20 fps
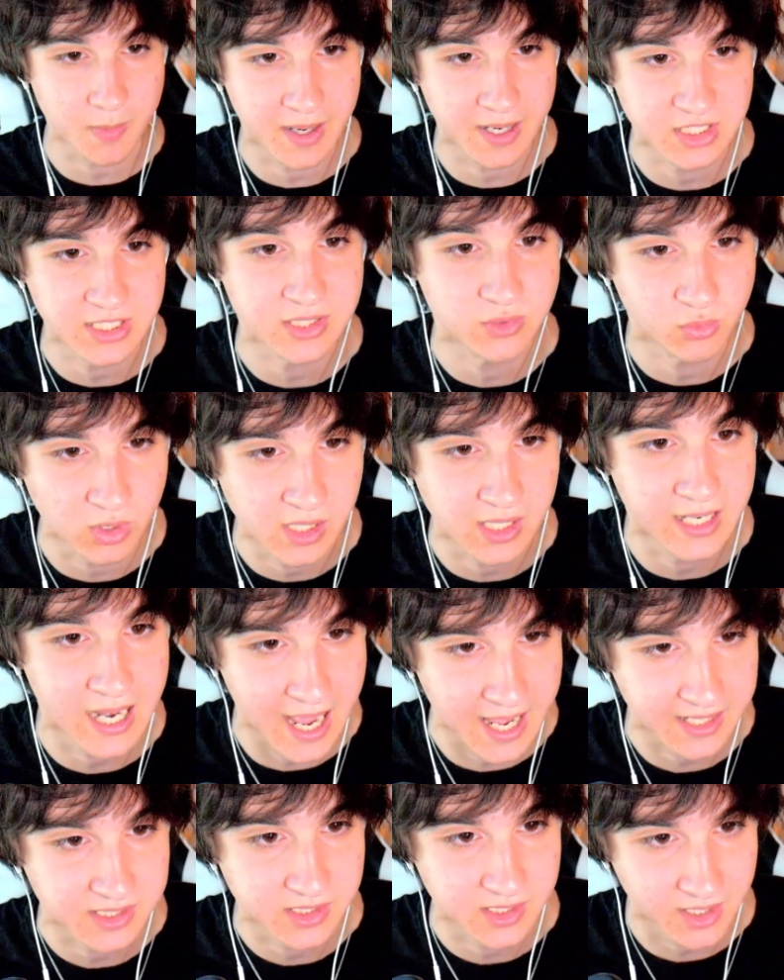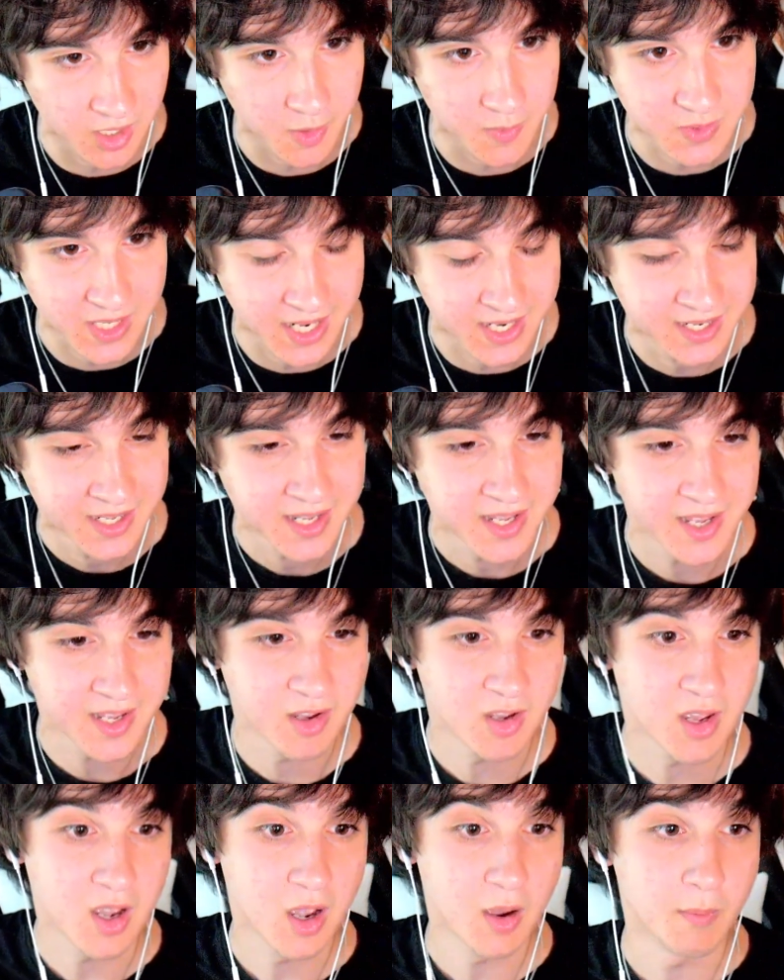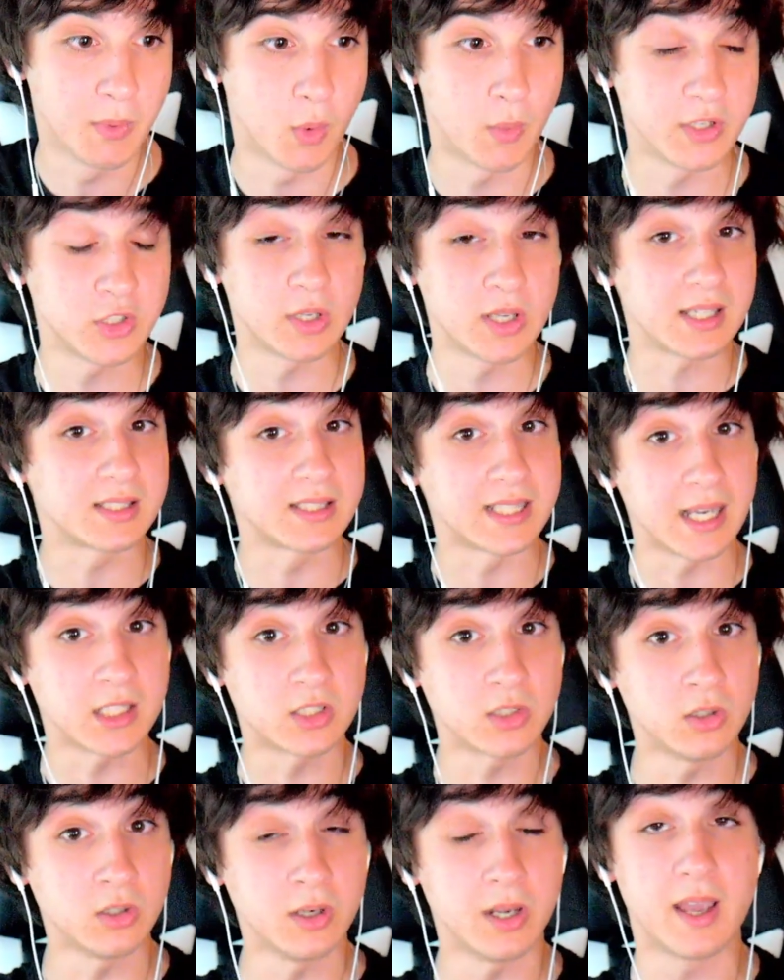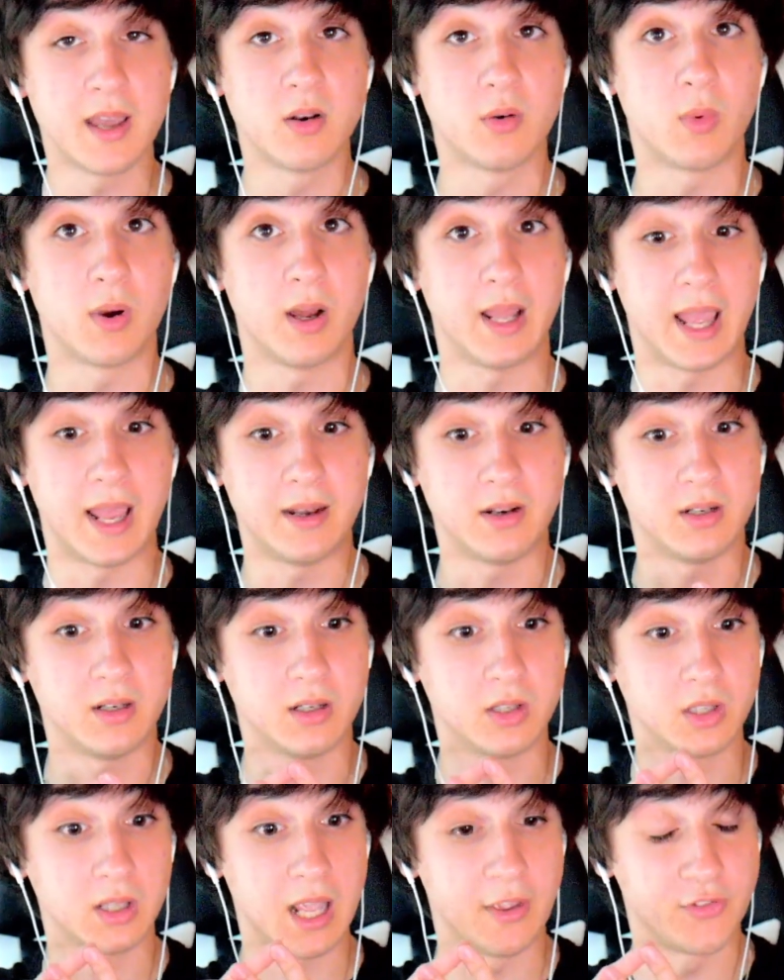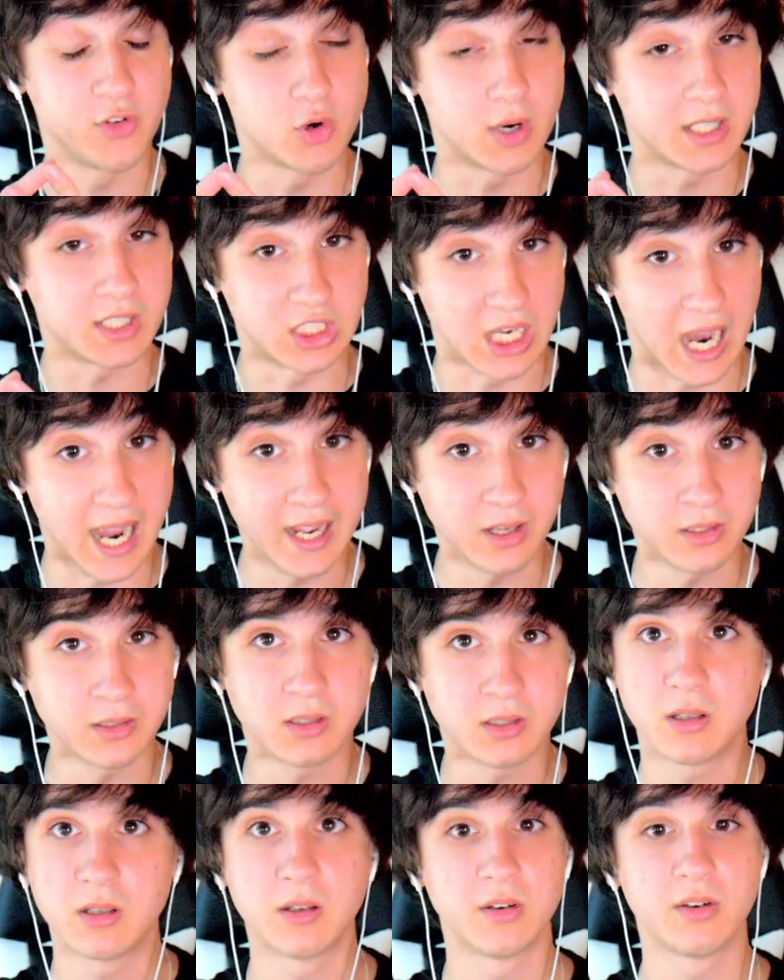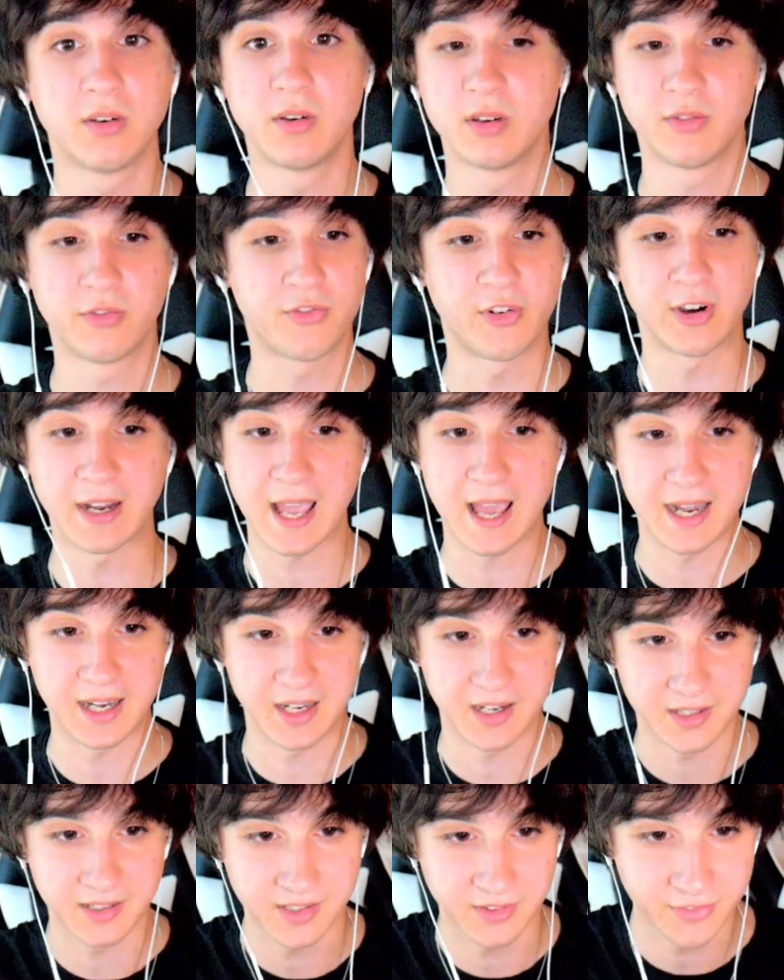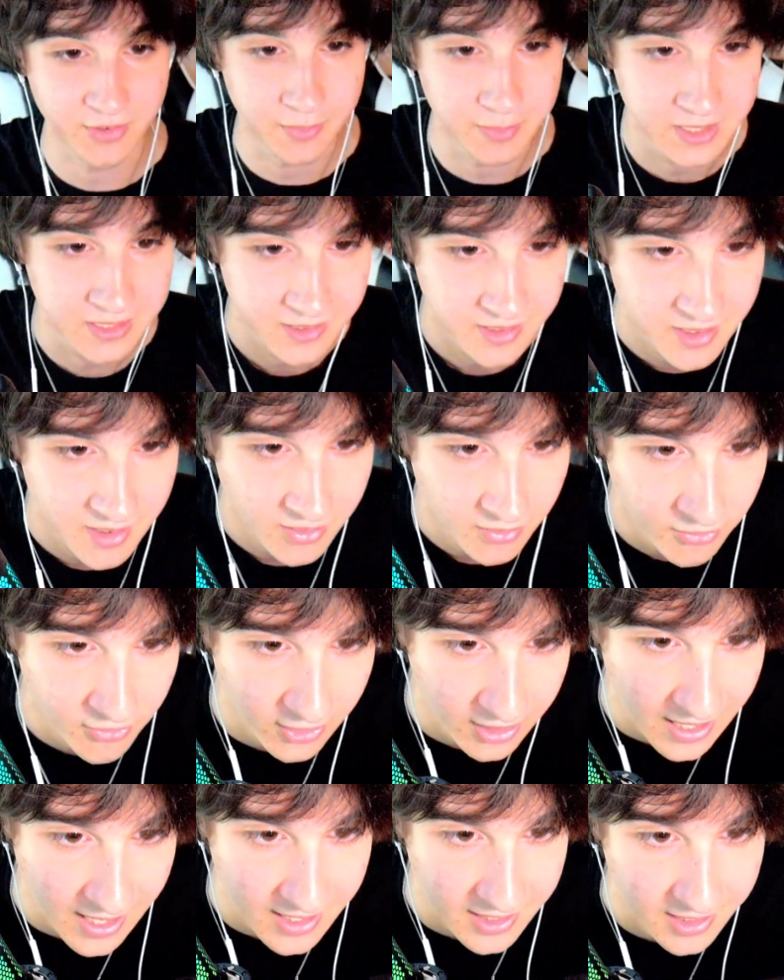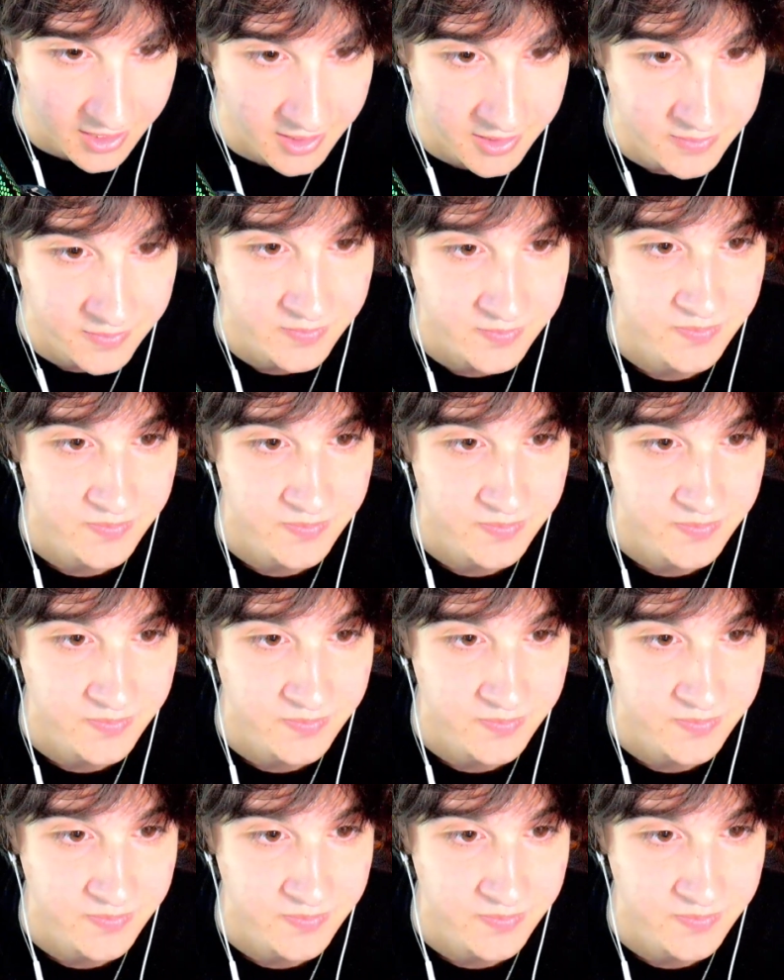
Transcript: That's really nice. You know what I'm saying? But once you get sexual and if you're a child, frick out of here. You feel me? Frick out of here.